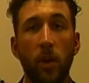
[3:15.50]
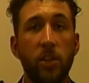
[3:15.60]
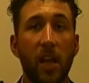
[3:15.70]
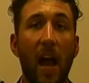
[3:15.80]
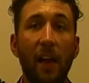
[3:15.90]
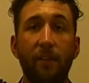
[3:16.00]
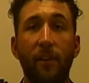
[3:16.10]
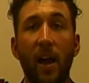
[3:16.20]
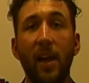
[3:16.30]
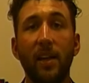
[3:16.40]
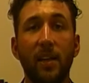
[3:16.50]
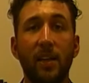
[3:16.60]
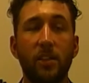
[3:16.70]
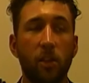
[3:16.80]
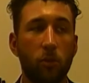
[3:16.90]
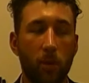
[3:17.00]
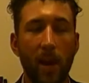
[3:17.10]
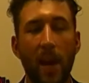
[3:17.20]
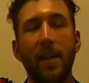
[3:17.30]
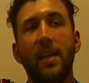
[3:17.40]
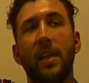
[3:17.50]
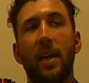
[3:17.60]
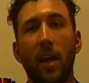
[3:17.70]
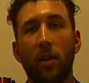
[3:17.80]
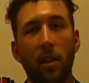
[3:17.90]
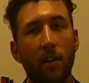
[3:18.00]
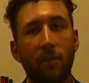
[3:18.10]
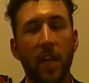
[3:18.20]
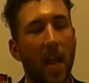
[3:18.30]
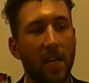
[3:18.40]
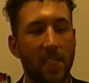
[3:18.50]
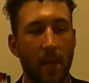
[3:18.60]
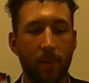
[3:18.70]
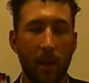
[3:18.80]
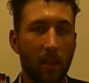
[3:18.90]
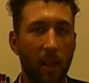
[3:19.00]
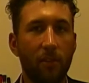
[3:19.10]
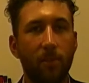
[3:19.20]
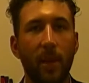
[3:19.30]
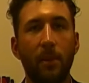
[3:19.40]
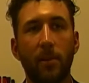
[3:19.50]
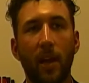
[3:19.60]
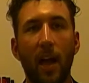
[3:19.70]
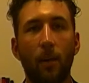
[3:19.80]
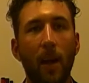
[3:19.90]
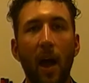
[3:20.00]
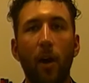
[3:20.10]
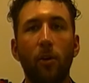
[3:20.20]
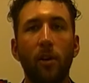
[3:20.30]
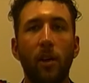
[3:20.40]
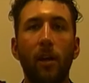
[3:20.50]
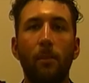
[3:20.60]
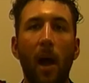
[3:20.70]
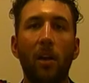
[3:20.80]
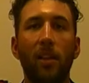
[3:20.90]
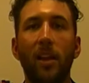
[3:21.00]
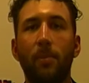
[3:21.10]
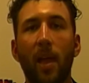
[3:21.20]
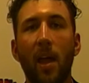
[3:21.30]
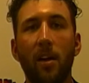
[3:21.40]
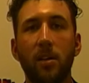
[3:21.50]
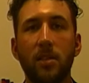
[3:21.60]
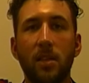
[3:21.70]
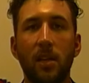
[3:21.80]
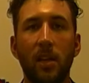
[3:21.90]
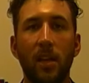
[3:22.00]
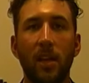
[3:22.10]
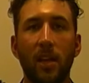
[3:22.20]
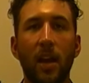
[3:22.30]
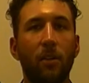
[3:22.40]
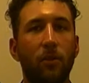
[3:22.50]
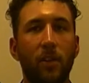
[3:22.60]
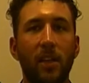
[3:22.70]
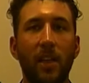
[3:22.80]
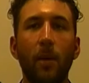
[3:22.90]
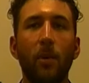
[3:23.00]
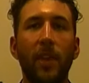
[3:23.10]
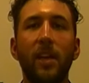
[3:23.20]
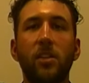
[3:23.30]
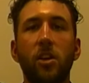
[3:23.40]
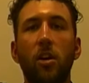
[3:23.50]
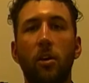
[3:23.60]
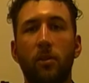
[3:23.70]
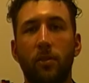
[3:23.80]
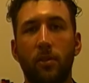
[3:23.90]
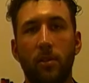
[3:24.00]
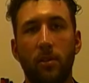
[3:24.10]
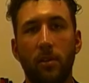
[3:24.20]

Which I find is a great idea, and I love the concept, and I'd love to be able to help out minor league players kind of get what they deserve.